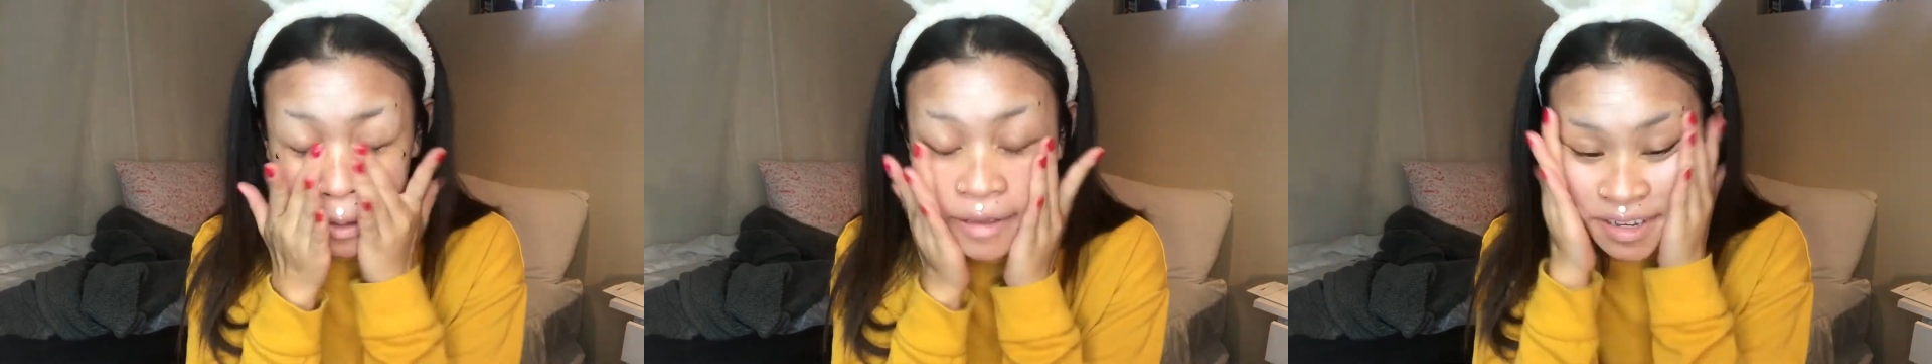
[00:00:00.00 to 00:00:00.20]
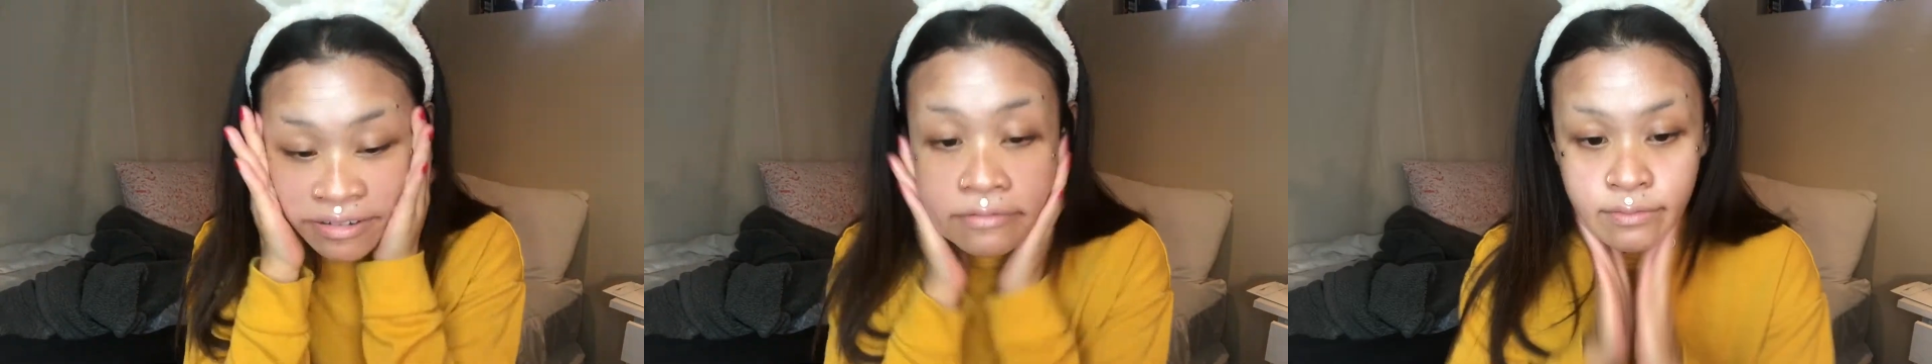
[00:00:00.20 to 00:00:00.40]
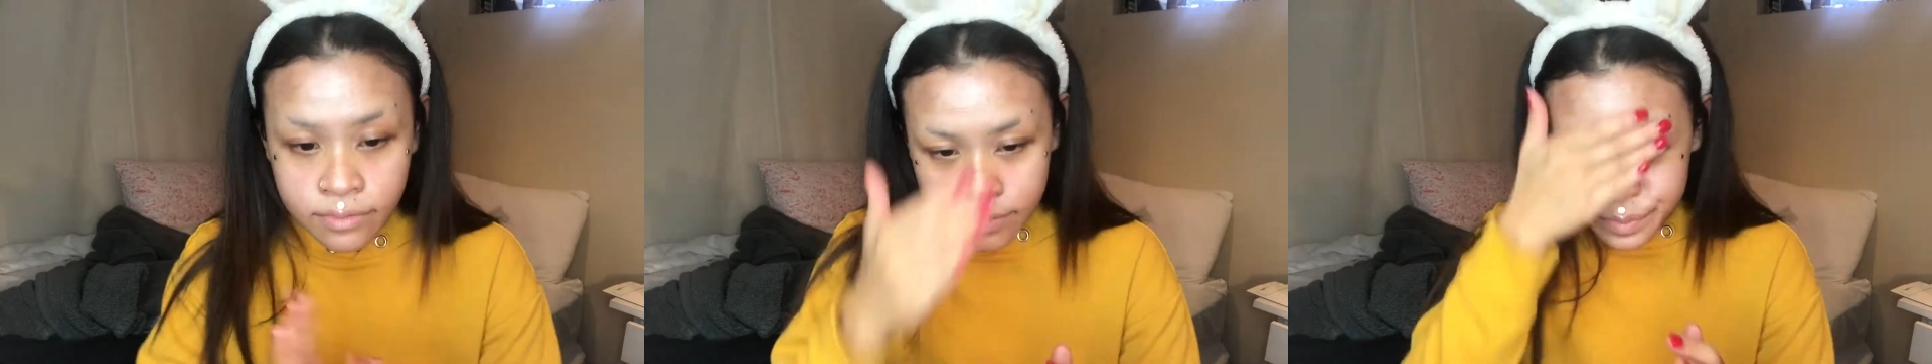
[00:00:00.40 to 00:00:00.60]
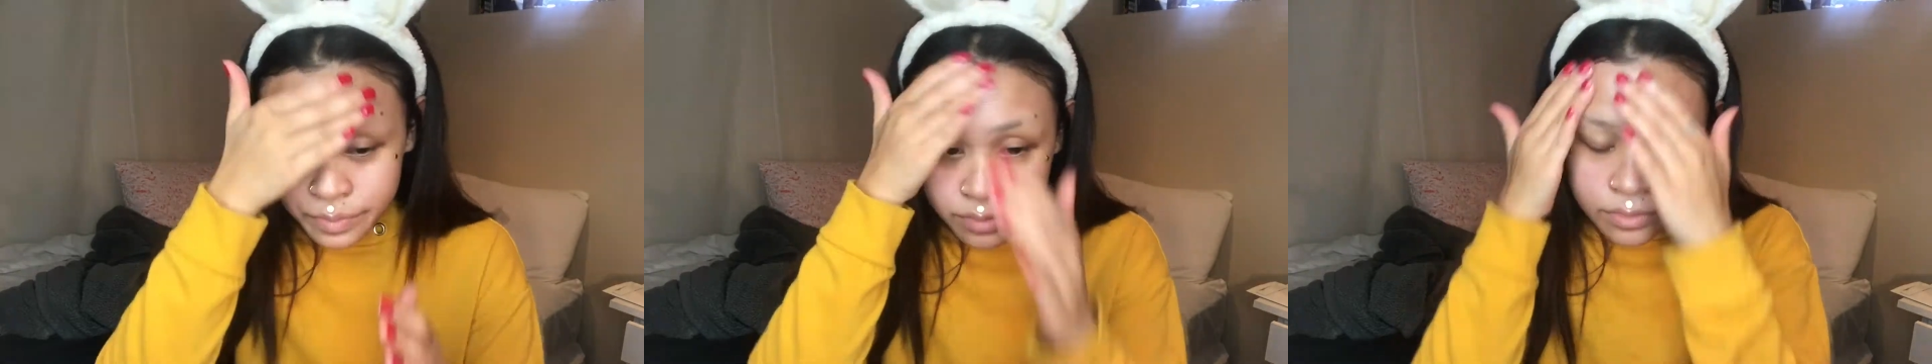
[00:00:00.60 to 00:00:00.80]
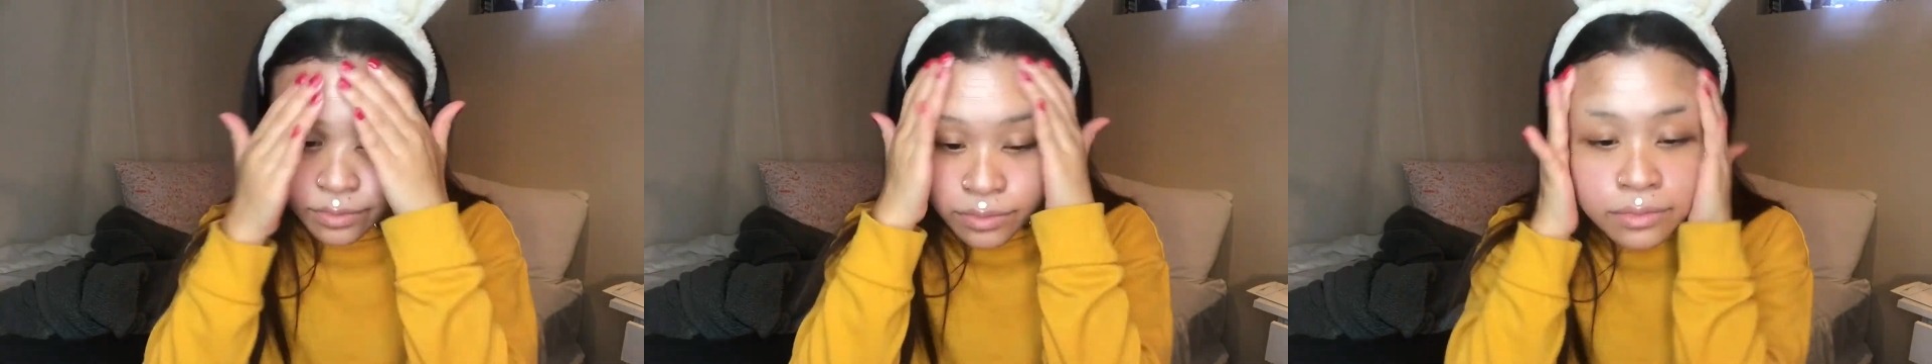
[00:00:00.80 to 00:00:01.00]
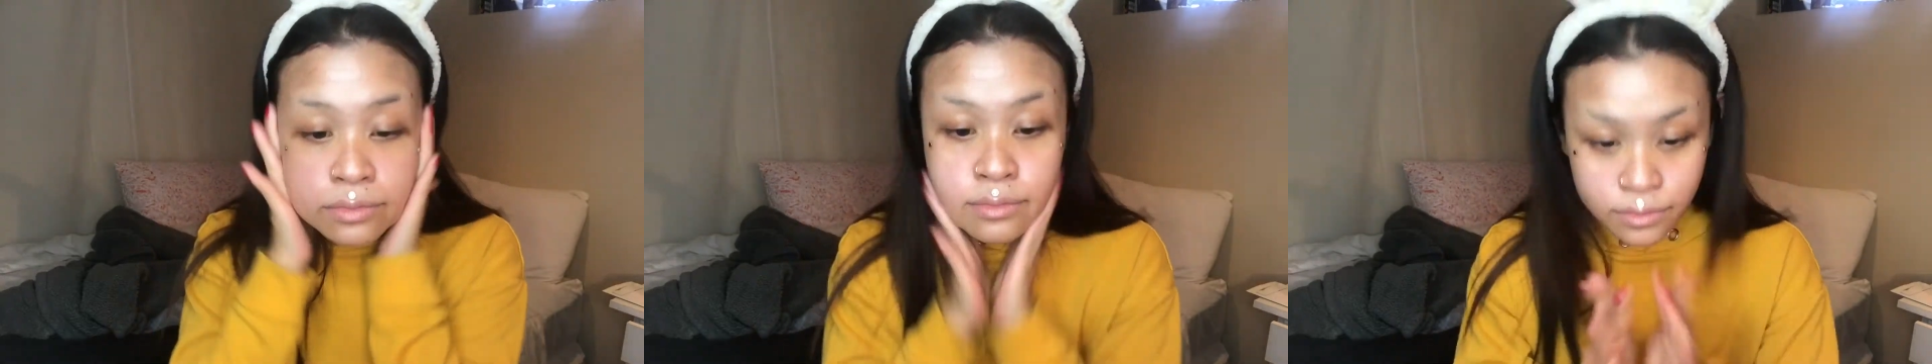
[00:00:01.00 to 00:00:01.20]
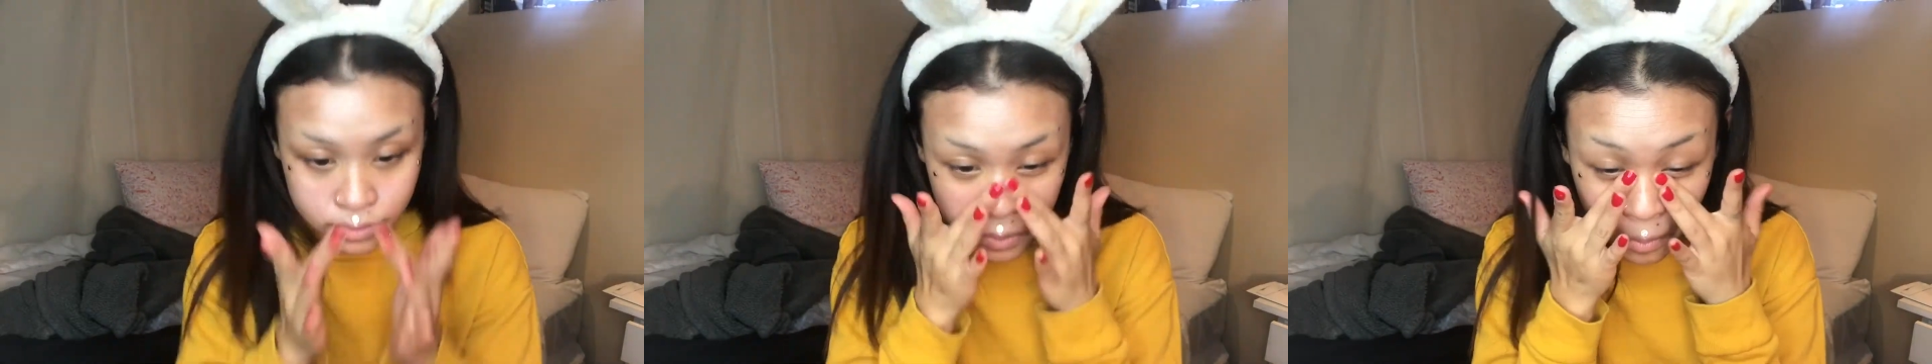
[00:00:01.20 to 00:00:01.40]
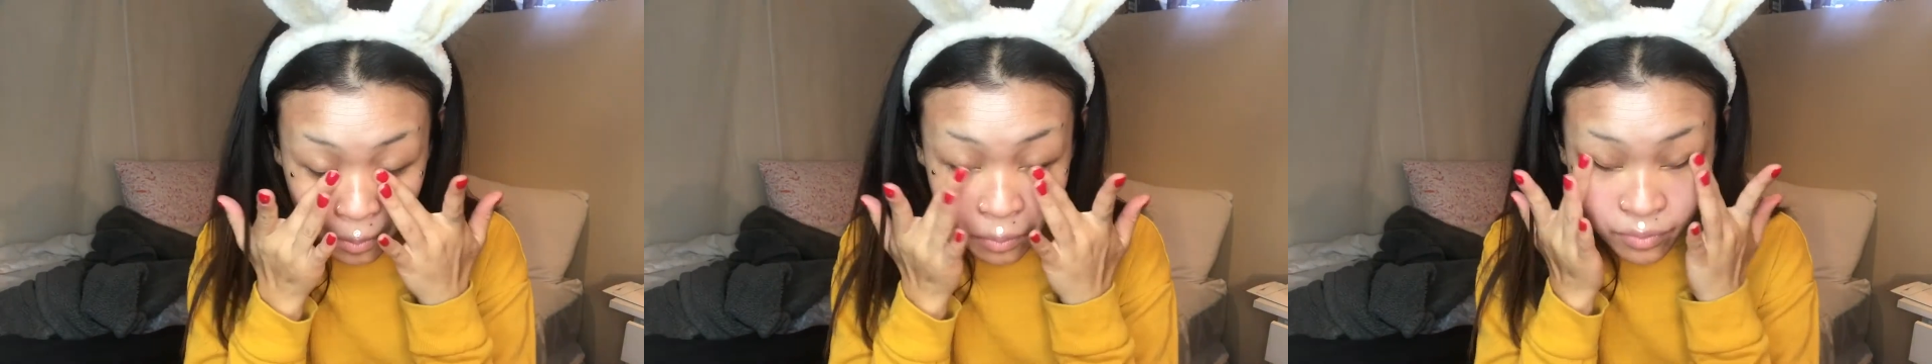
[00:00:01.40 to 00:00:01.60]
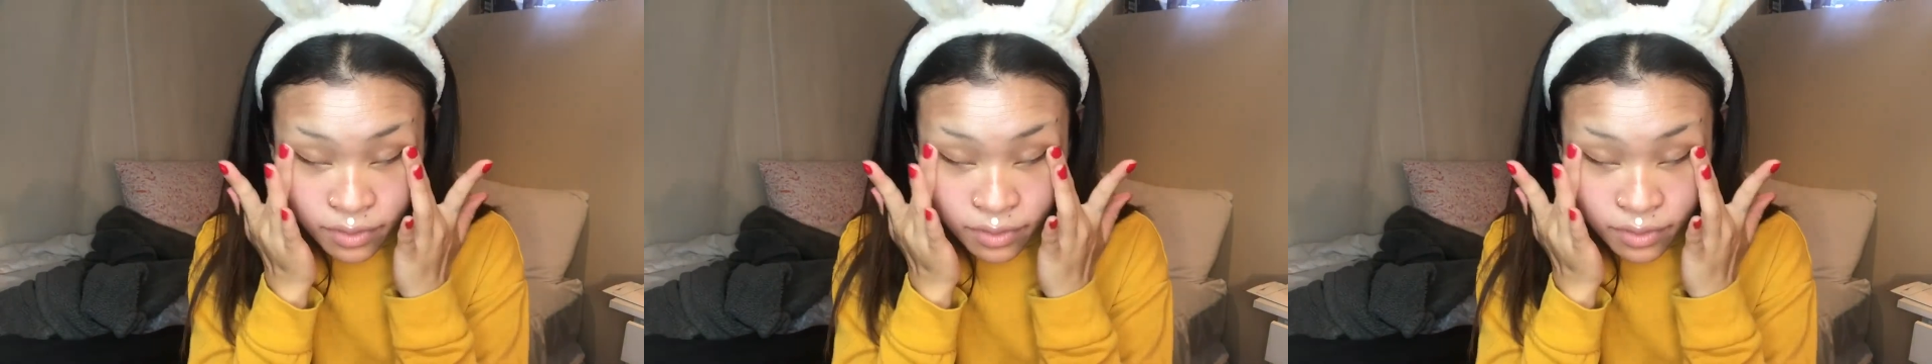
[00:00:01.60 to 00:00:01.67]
but I'll talk about that later.